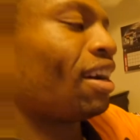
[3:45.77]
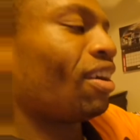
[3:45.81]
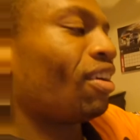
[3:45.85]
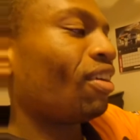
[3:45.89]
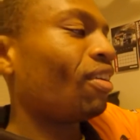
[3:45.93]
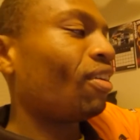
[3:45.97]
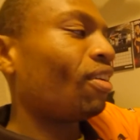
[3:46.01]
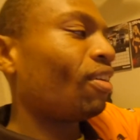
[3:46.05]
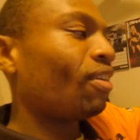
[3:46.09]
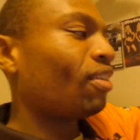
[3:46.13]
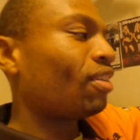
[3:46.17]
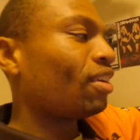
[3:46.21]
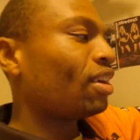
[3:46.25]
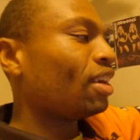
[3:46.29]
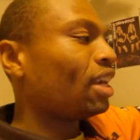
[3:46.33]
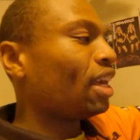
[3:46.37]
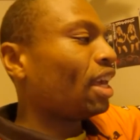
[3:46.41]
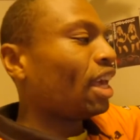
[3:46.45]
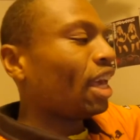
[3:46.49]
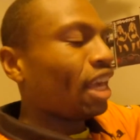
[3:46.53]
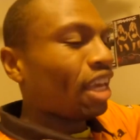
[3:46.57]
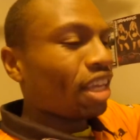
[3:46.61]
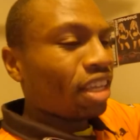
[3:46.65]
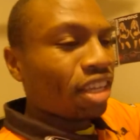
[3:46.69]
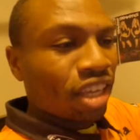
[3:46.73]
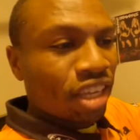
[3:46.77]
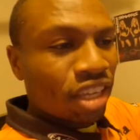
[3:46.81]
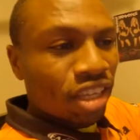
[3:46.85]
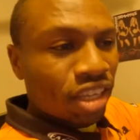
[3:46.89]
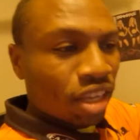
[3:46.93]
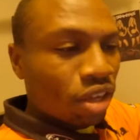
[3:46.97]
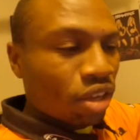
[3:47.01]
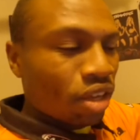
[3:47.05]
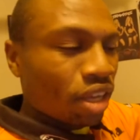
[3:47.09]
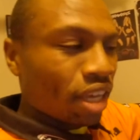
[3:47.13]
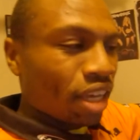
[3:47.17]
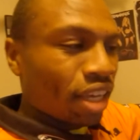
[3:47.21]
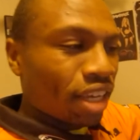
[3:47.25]
uh, um,
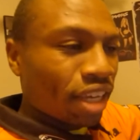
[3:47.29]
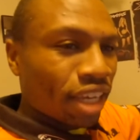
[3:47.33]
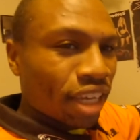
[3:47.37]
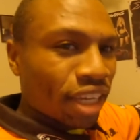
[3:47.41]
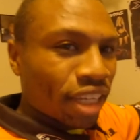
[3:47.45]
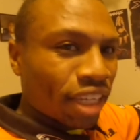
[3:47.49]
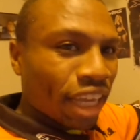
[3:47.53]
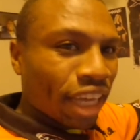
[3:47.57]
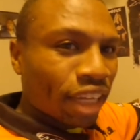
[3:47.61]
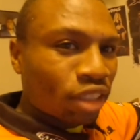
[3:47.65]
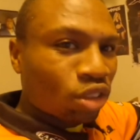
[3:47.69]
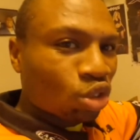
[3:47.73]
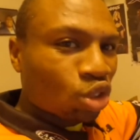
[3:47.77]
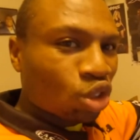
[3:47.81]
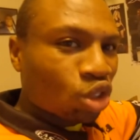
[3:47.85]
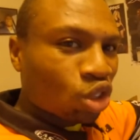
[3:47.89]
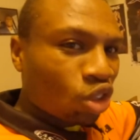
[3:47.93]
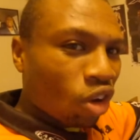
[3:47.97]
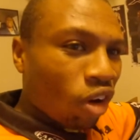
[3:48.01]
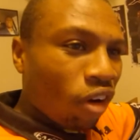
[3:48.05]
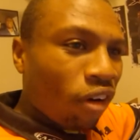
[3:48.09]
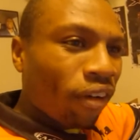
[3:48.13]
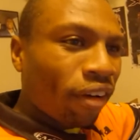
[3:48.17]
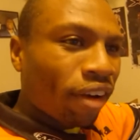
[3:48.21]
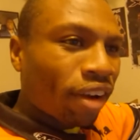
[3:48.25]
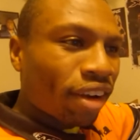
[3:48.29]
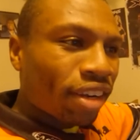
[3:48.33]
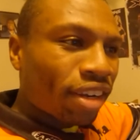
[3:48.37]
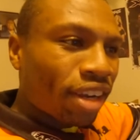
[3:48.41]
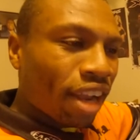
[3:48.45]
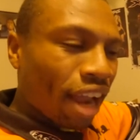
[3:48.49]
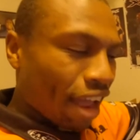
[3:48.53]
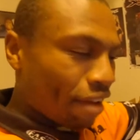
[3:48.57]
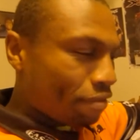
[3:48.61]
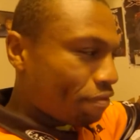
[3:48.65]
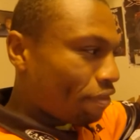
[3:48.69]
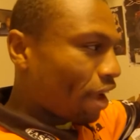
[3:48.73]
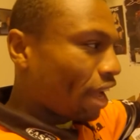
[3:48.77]
electric start.
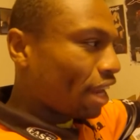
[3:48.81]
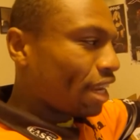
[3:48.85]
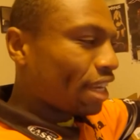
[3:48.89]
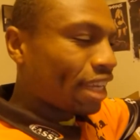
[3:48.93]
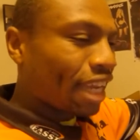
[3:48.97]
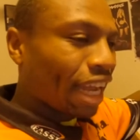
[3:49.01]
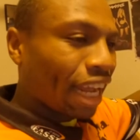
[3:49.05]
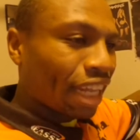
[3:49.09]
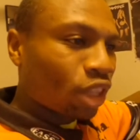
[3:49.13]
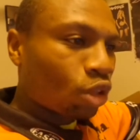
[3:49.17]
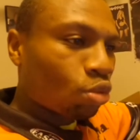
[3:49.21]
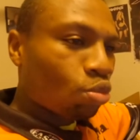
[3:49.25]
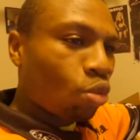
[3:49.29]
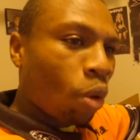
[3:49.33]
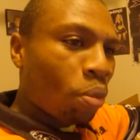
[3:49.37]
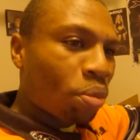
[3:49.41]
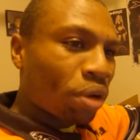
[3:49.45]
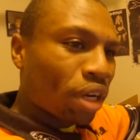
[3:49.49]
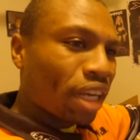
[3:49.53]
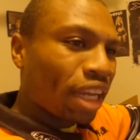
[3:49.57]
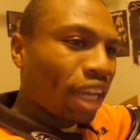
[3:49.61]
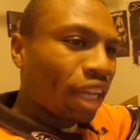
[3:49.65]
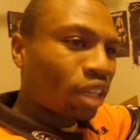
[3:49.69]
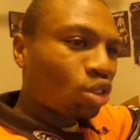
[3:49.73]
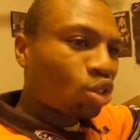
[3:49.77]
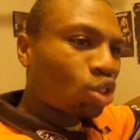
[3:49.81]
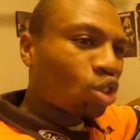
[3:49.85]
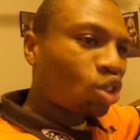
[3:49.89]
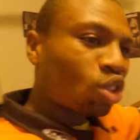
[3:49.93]
I finally got the one with electric